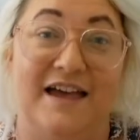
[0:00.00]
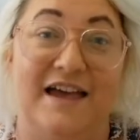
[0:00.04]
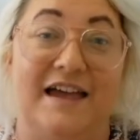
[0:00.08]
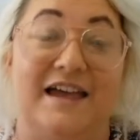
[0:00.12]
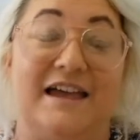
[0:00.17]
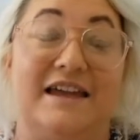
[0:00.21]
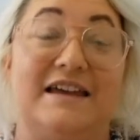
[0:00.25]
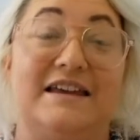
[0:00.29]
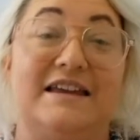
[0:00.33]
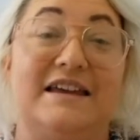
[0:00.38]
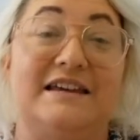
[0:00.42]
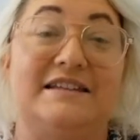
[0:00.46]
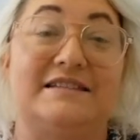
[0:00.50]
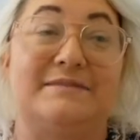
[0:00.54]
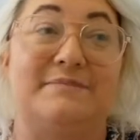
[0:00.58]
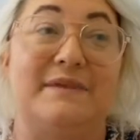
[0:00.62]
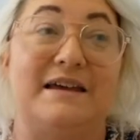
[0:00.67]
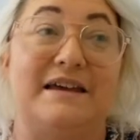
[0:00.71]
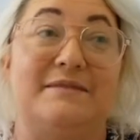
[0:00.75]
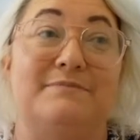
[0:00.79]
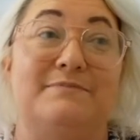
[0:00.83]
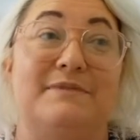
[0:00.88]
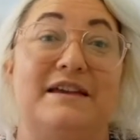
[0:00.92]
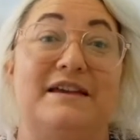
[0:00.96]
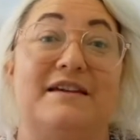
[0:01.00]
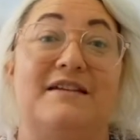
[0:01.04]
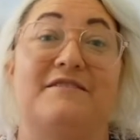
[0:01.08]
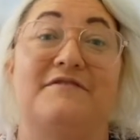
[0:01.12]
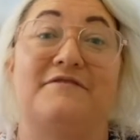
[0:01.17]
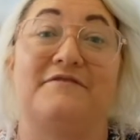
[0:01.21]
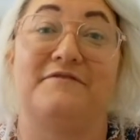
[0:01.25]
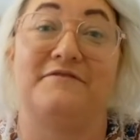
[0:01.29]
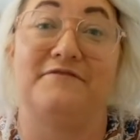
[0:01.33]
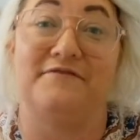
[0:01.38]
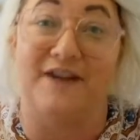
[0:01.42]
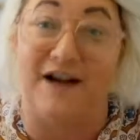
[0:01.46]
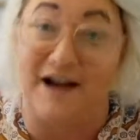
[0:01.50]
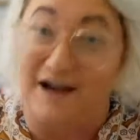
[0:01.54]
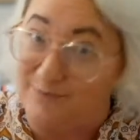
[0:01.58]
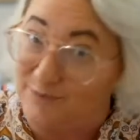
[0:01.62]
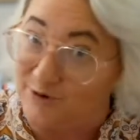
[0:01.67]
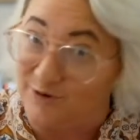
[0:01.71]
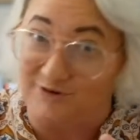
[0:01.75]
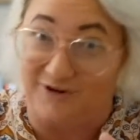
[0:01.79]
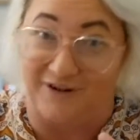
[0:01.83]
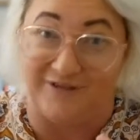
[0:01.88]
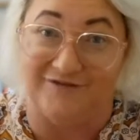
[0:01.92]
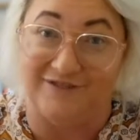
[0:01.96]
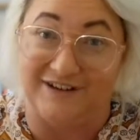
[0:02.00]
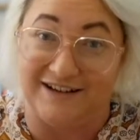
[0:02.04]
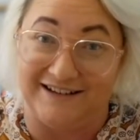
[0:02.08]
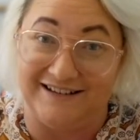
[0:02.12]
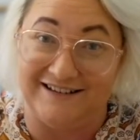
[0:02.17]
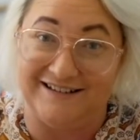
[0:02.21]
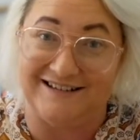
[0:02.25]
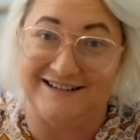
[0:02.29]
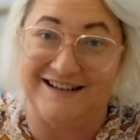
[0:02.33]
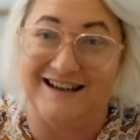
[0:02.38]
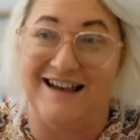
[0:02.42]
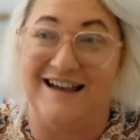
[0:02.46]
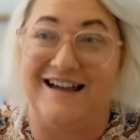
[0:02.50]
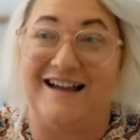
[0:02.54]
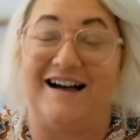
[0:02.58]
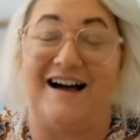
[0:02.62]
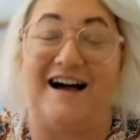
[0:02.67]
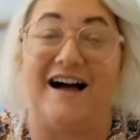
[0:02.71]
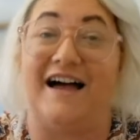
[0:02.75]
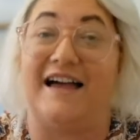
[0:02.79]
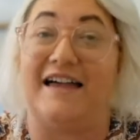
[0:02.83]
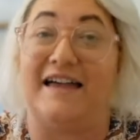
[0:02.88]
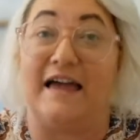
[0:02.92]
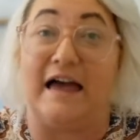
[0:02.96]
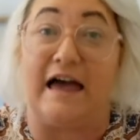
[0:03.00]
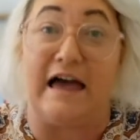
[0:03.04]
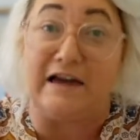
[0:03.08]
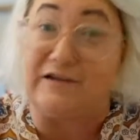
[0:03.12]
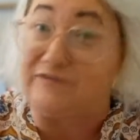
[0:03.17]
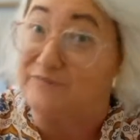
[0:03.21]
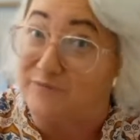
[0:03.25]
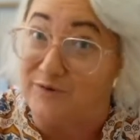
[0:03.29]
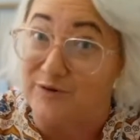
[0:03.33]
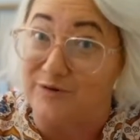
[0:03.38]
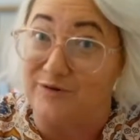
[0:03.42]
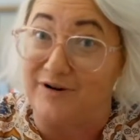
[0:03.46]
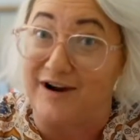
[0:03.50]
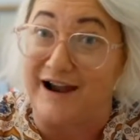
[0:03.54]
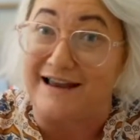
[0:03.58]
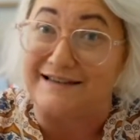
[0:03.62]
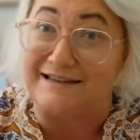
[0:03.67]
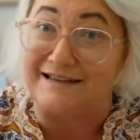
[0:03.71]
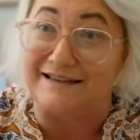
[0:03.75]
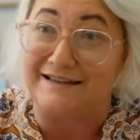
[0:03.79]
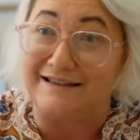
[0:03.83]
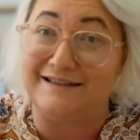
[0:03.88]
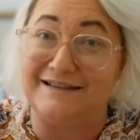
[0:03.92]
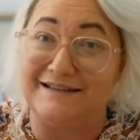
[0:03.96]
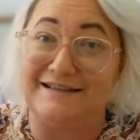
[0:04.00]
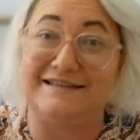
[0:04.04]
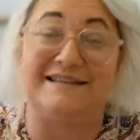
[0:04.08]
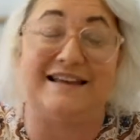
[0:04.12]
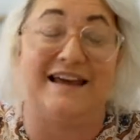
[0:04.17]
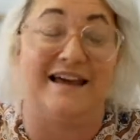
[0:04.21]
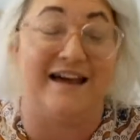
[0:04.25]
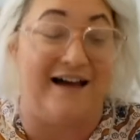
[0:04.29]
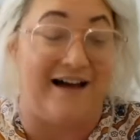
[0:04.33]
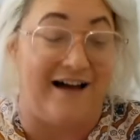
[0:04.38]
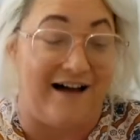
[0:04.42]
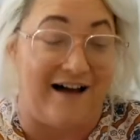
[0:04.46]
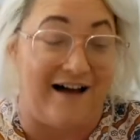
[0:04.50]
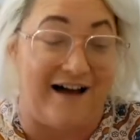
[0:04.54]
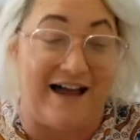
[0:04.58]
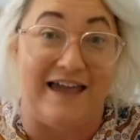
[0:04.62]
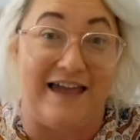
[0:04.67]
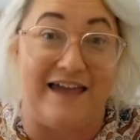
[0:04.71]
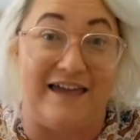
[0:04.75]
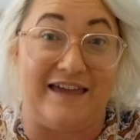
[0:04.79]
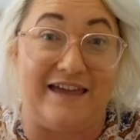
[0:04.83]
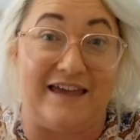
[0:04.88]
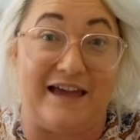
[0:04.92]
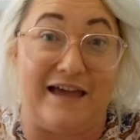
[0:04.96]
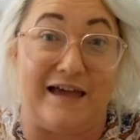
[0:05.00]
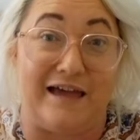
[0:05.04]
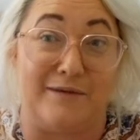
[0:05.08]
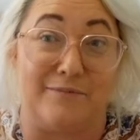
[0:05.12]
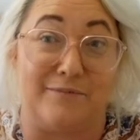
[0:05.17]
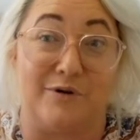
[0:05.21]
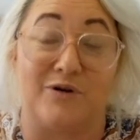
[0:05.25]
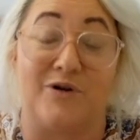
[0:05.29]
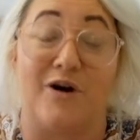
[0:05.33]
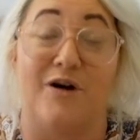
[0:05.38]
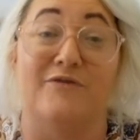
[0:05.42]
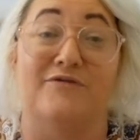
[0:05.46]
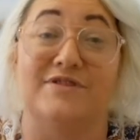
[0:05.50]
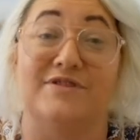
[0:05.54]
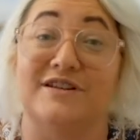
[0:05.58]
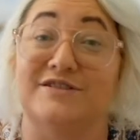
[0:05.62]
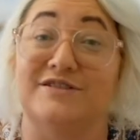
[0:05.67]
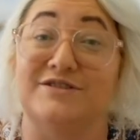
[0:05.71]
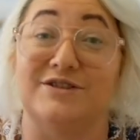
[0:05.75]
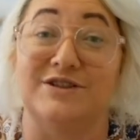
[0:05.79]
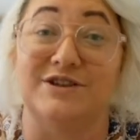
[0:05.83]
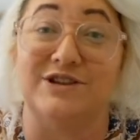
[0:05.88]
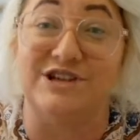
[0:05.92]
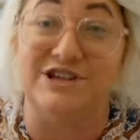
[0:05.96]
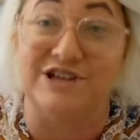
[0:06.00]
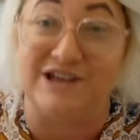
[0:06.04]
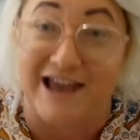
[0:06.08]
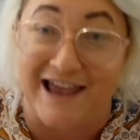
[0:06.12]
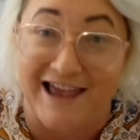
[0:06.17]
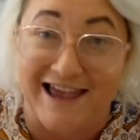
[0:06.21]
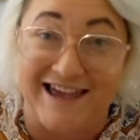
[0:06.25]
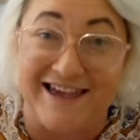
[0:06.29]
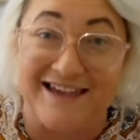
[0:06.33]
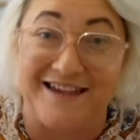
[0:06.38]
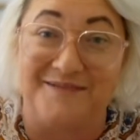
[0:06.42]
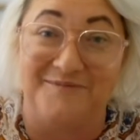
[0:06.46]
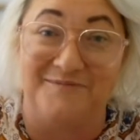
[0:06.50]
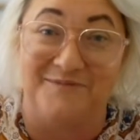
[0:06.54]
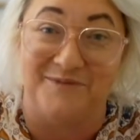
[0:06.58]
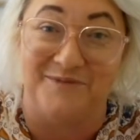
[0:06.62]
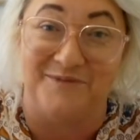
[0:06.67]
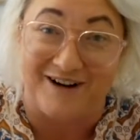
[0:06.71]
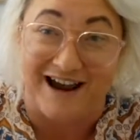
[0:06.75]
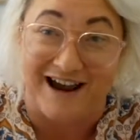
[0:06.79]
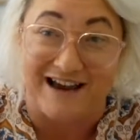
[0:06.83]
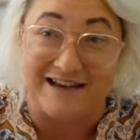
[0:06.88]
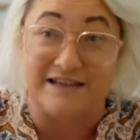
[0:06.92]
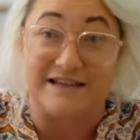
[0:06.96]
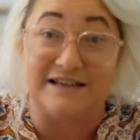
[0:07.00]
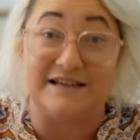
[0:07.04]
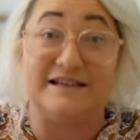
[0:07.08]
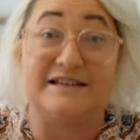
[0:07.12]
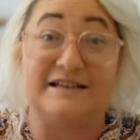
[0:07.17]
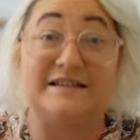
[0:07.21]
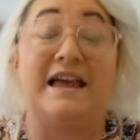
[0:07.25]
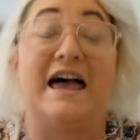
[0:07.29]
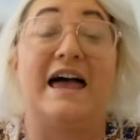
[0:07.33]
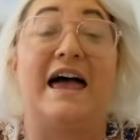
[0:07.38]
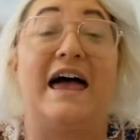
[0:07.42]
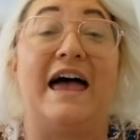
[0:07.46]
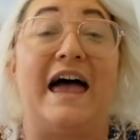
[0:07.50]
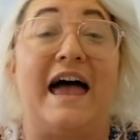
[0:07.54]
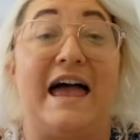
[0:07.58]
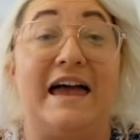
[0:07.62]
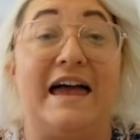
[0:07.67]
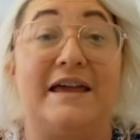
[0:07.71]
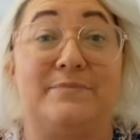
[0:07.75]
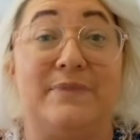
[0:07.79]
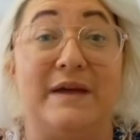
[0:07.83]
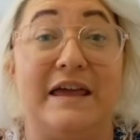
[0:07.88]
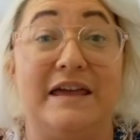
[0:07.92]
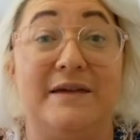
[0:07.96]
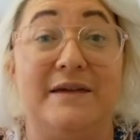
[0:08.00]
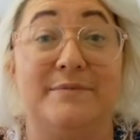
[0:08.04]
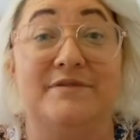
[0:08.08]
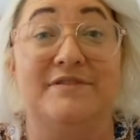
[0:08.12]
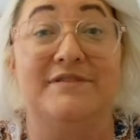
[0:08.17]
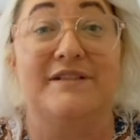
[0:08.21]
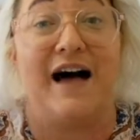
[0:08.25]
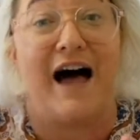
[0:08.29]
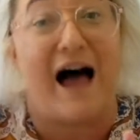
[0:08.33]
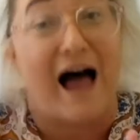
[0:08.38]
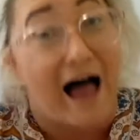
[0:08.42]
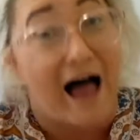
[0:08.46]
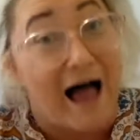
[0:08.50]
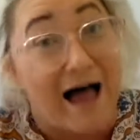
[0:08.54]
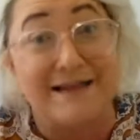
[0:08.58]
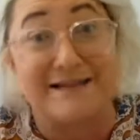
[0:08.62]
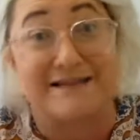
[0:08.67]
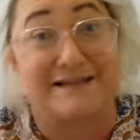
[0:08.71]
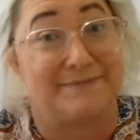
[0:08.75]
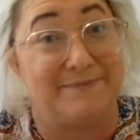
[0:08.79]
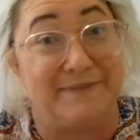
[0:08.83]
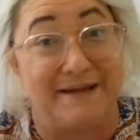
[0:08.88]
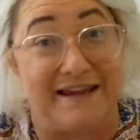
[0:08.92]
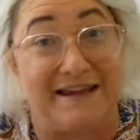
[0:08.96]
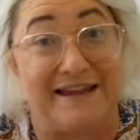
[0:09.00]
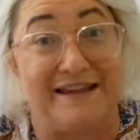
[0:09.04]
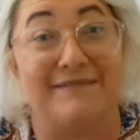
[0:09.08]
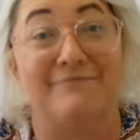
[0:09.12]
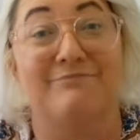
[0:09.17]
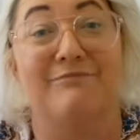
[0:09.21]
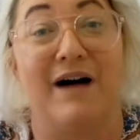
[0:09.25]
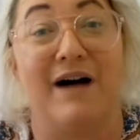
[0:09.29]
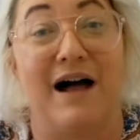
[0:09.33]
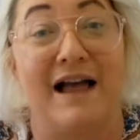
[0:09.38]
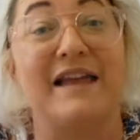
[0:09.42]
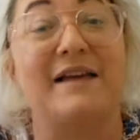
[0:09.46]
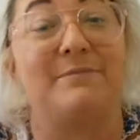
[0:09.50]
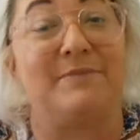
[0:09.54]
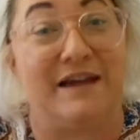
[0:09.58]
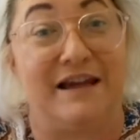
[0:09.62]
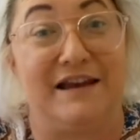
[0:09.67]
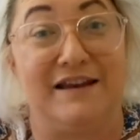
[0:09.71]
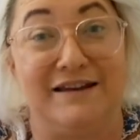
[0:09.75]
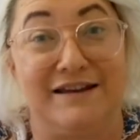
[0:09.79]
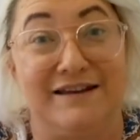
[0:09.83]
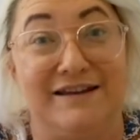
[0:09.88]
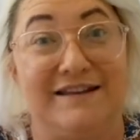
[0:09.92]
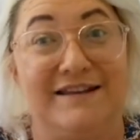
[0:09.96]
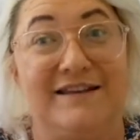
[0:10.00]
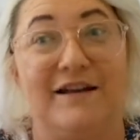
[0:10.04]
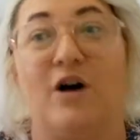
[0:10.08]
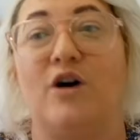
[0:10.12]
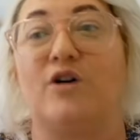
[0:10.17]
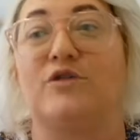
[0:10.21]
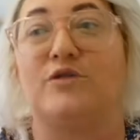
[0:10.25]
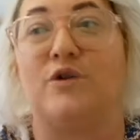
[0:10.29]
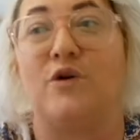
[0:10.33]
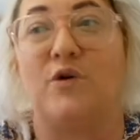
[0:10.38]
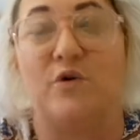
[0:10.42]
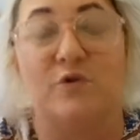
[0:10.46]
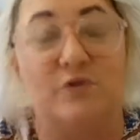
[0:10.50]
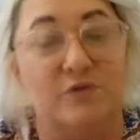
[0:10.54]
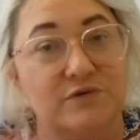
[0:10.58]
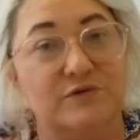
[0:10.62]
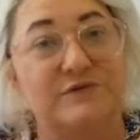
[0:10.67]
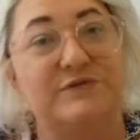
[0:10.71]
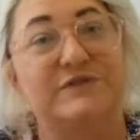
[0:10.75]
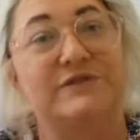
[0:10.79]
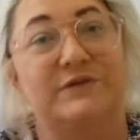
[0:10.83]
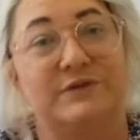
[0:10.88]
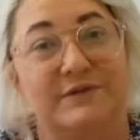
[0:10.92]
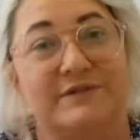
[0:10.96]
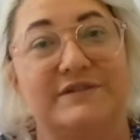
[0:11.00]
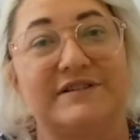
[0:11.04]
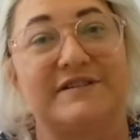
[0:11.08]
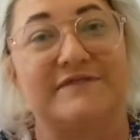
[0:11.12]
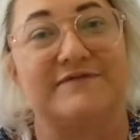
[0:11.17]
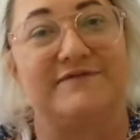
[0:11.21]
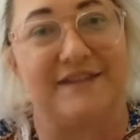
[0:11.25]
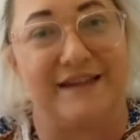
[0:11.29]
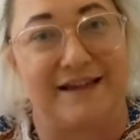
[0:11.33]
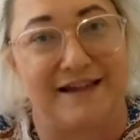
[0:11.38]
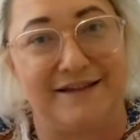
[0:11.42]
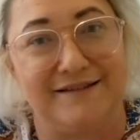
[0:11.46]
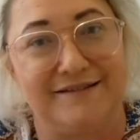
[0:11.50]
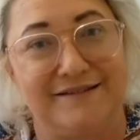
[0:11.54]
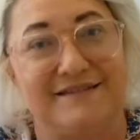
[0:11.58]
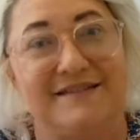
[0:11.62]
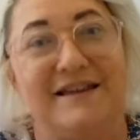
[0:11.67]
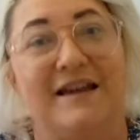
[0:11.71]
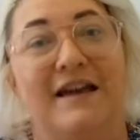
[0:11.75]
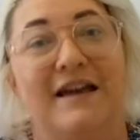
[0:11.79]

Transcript: It has made me far more confident. I have more ideas. I am confident to share more ideas, and people ask me my opinion on all sorts of things